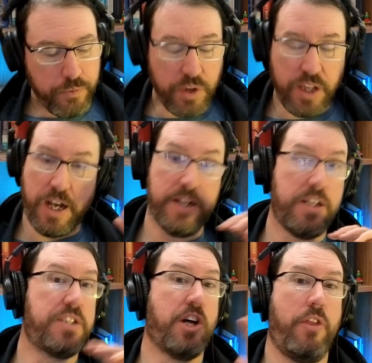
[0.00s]

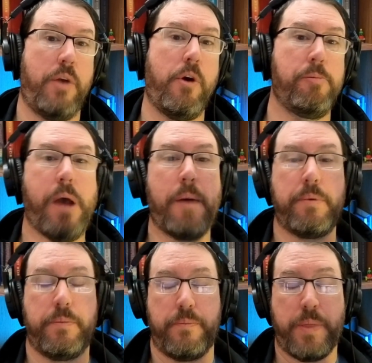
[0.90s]
It's on their roadmap.
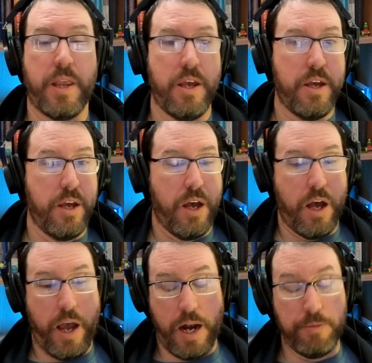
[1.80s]

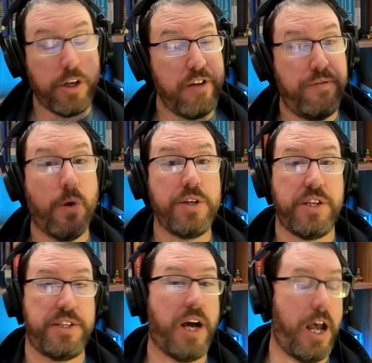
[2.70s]
And I'm looking forward to the
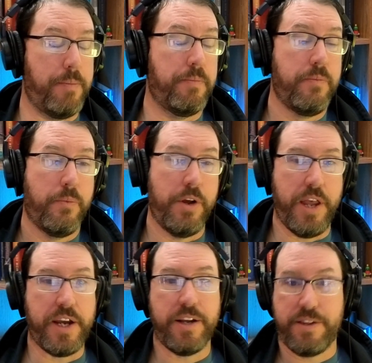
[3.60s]
time when
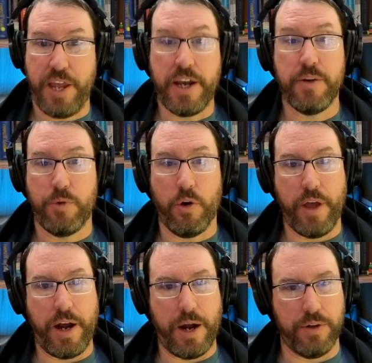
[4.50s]
they can roll
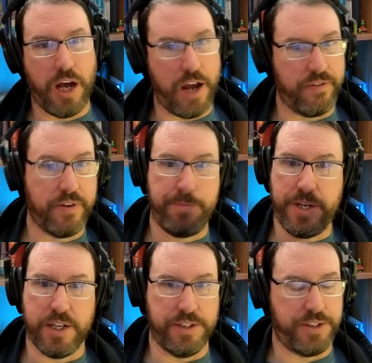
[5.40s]
that out live
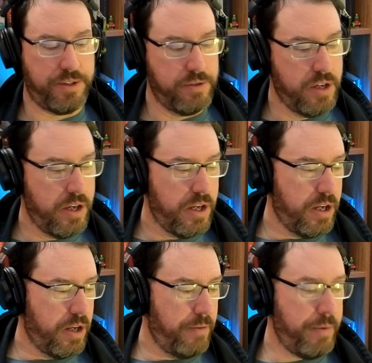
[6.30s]
because
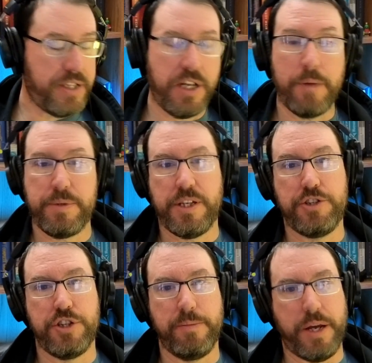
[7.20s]
Mix It Up is such
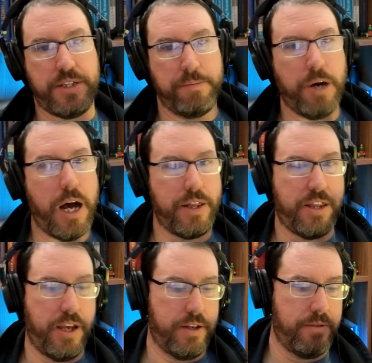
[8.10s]
an amazing bot
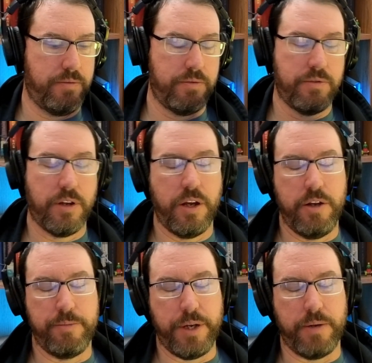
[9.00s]
that it'd
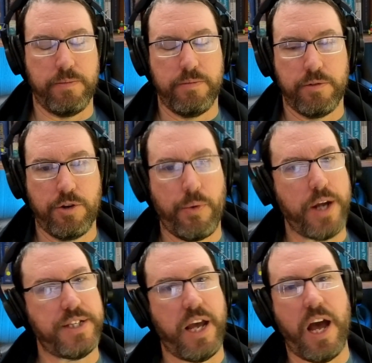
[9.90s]
be great
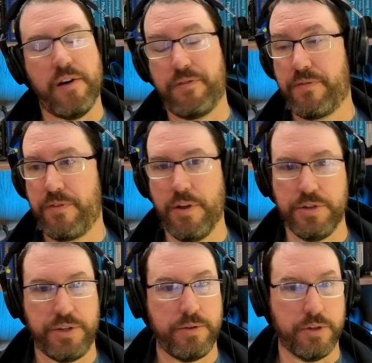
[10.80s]
to have for
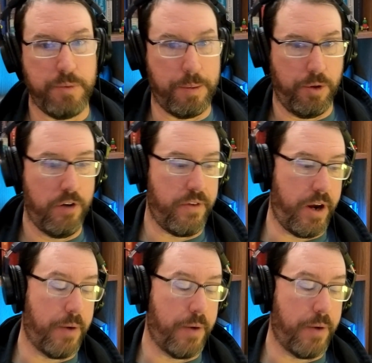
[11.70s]
those people over there.